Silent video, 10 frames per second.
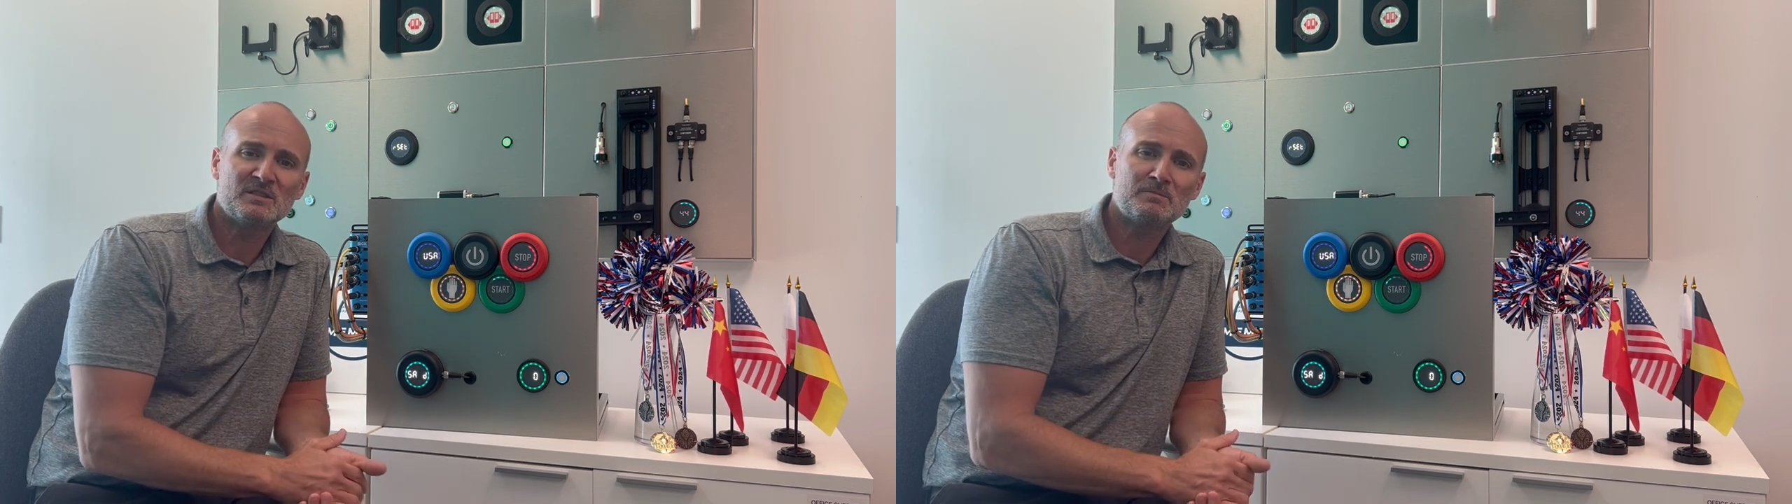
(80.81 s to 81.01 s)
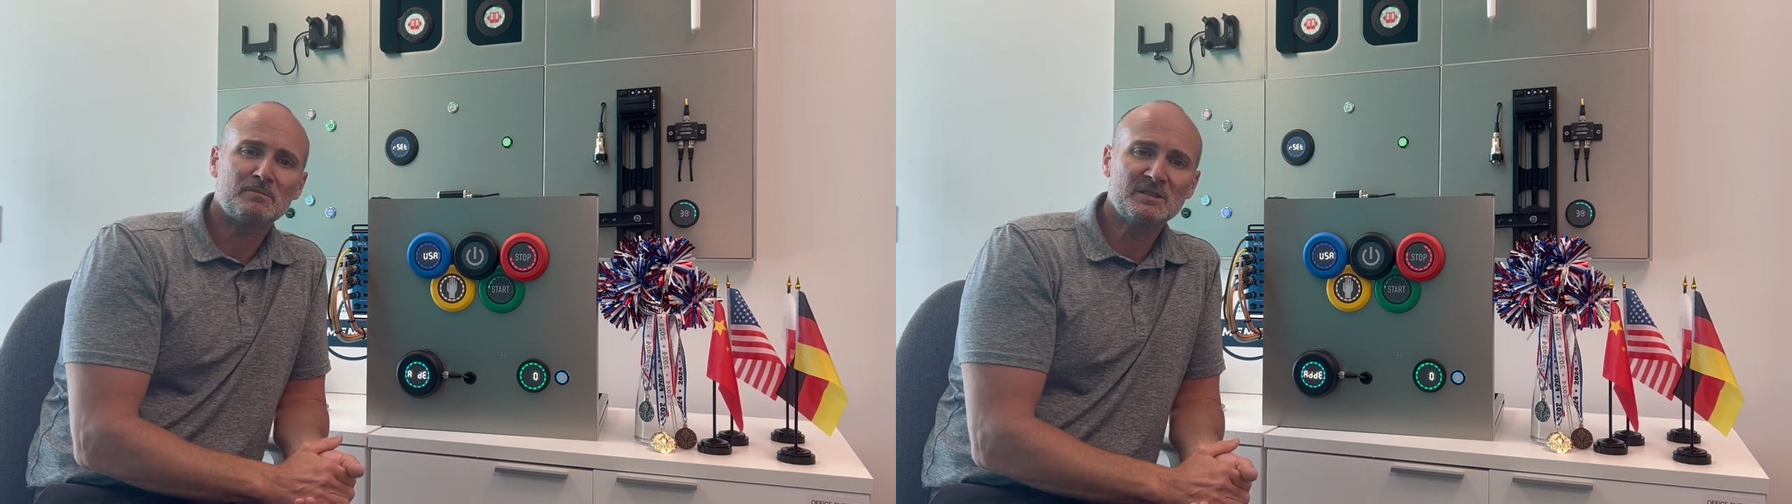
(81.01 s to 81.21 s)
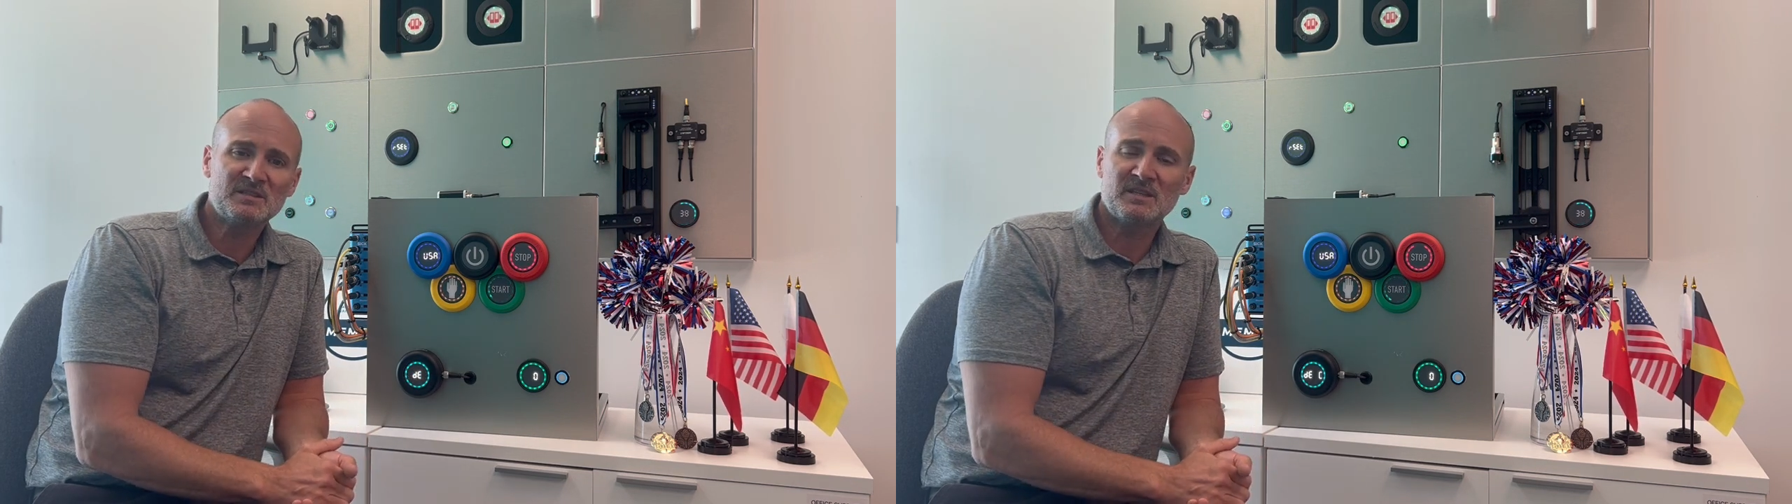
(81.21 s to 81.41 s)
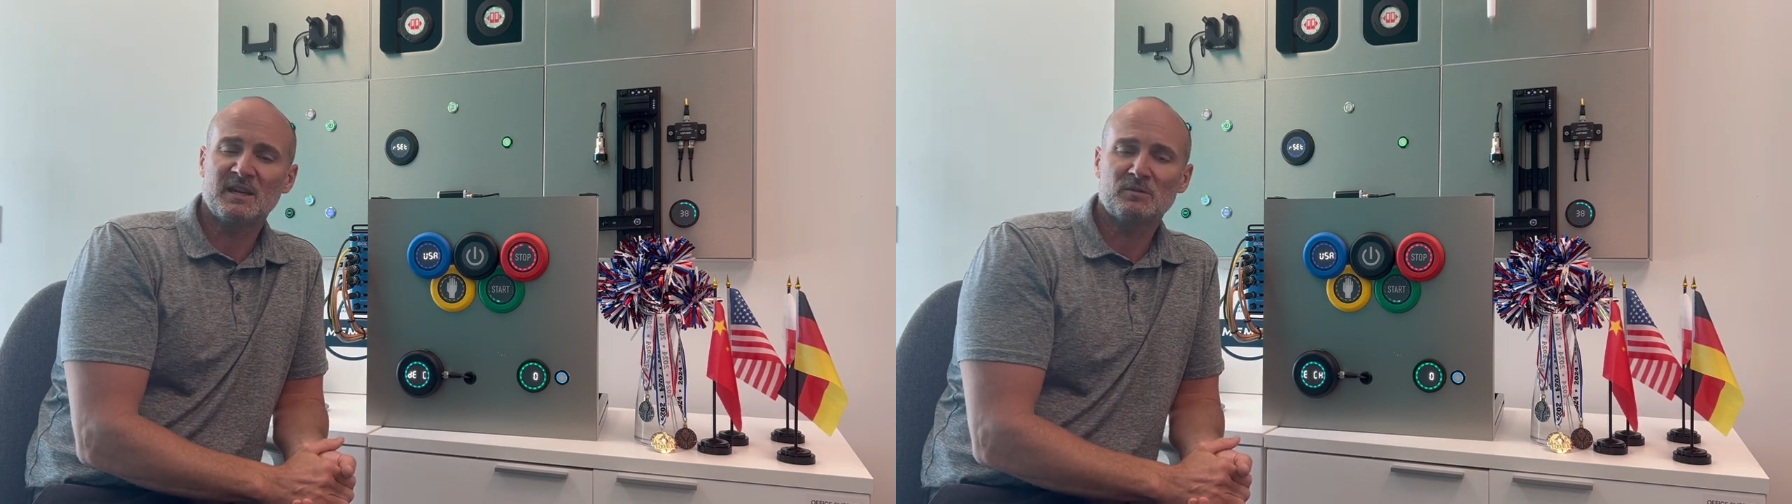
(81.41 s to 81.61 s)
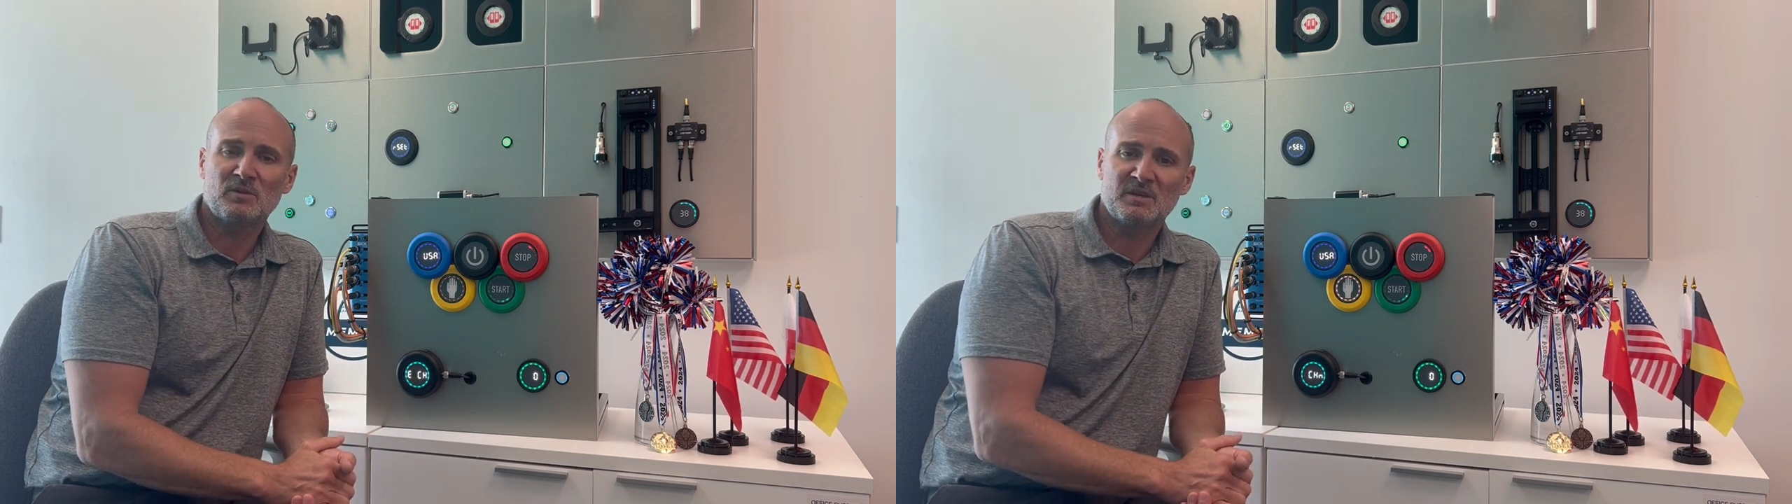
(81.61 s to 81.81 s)
please
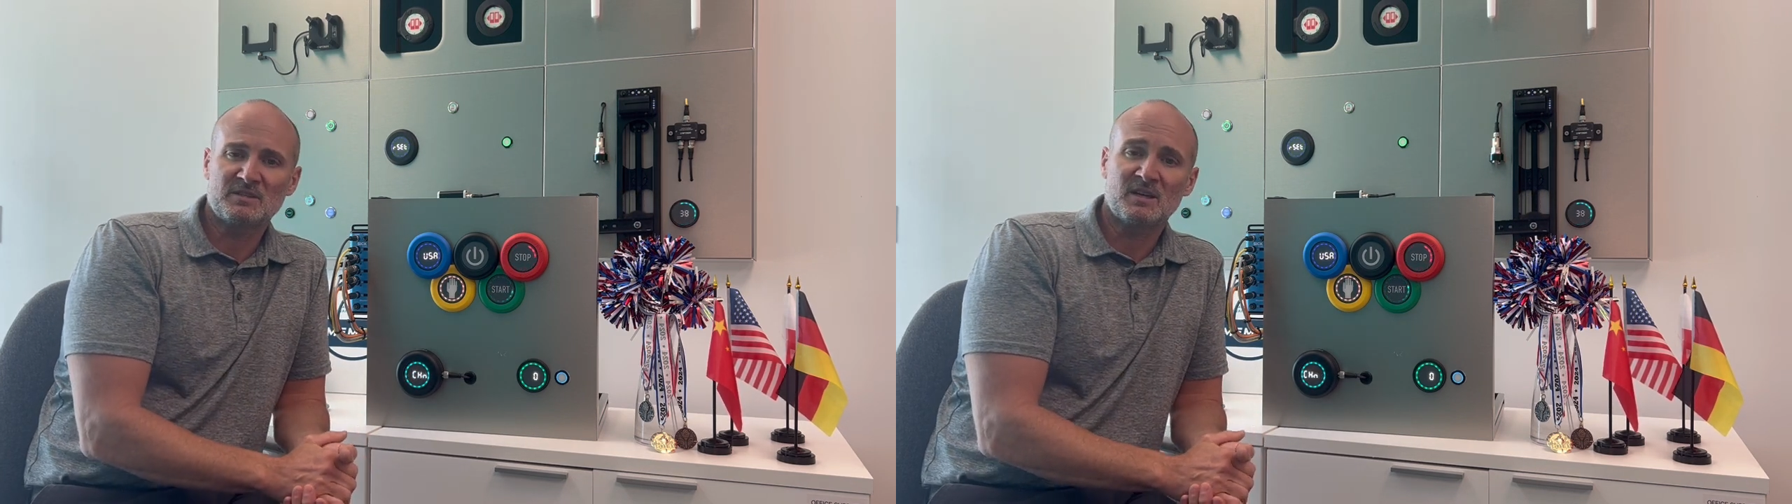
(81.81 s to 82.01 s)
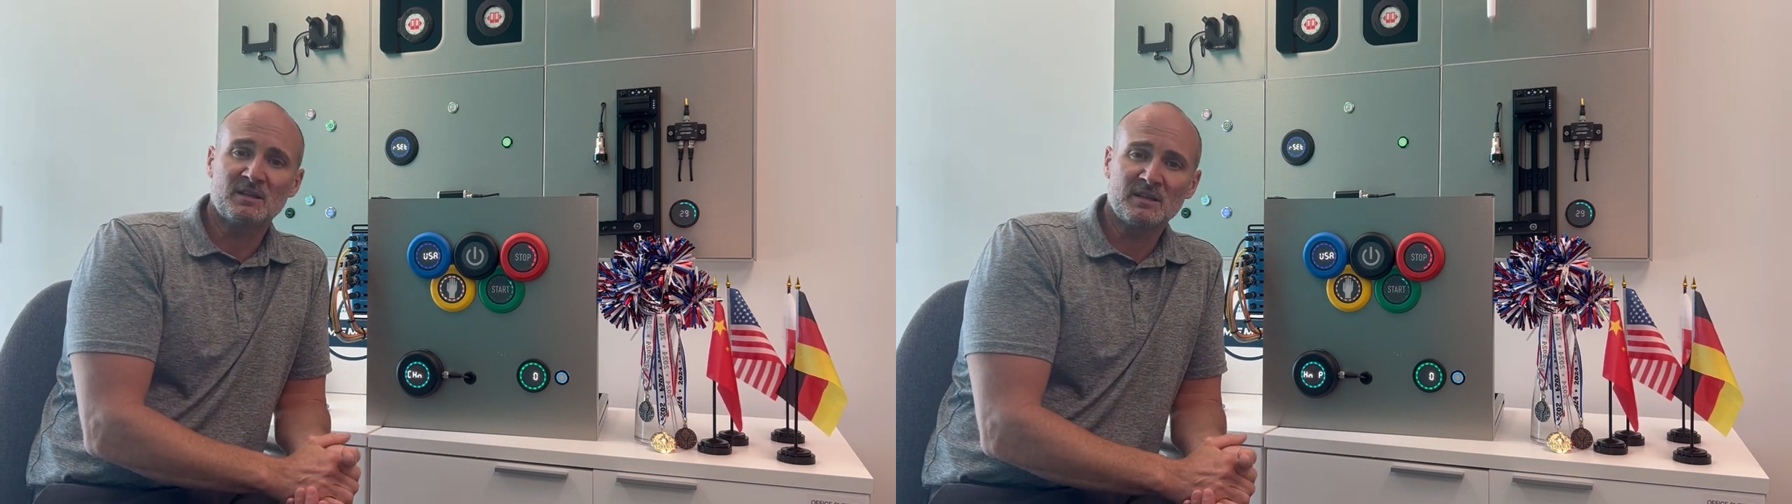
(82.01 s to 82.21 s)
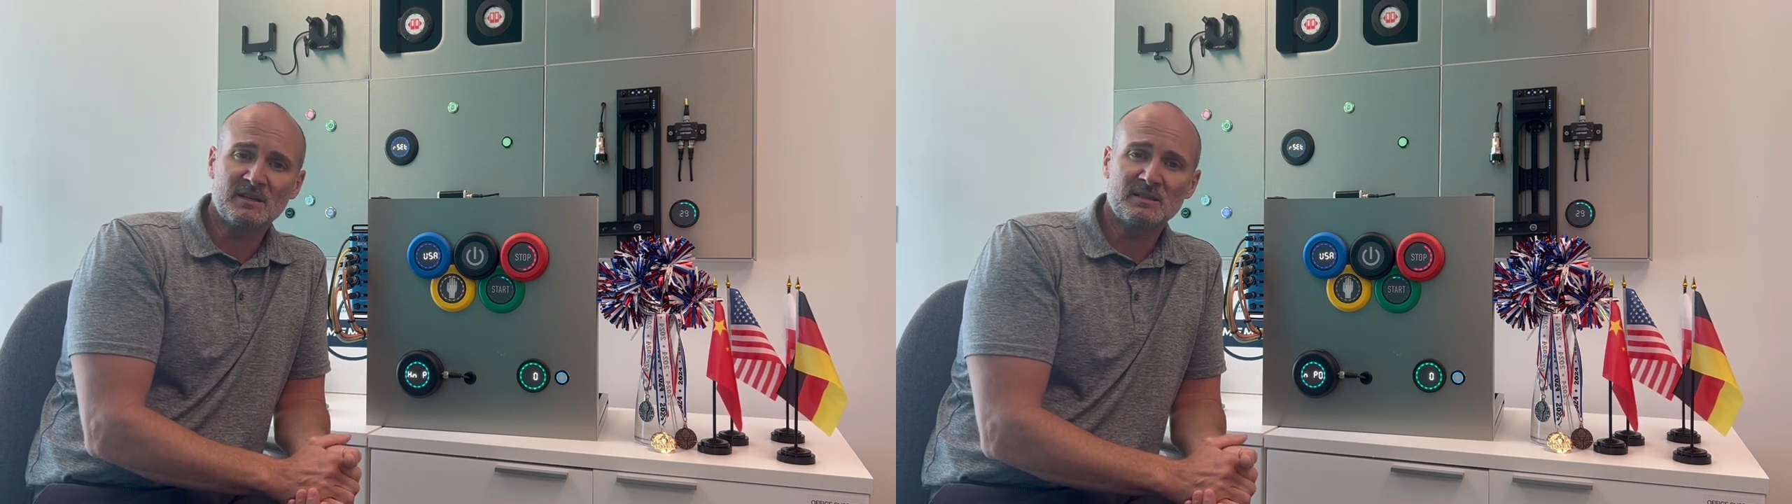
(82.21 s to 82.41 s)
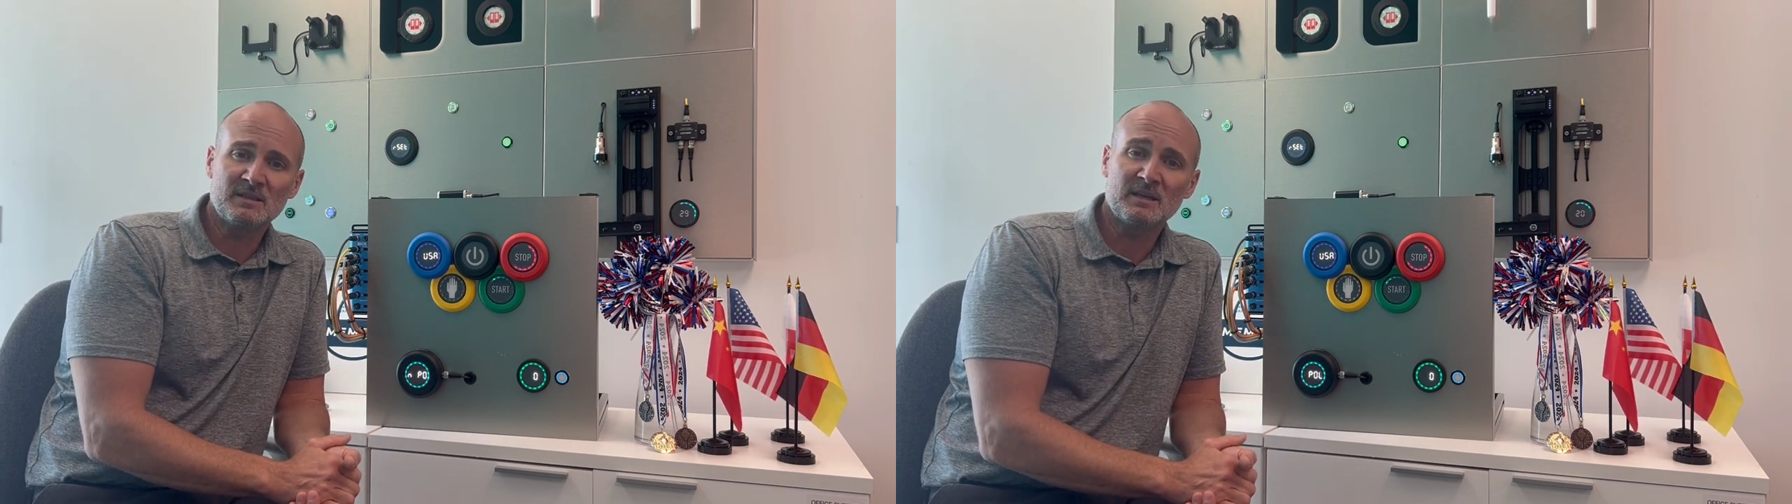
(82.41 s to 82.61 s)
connect with us on LinkedIn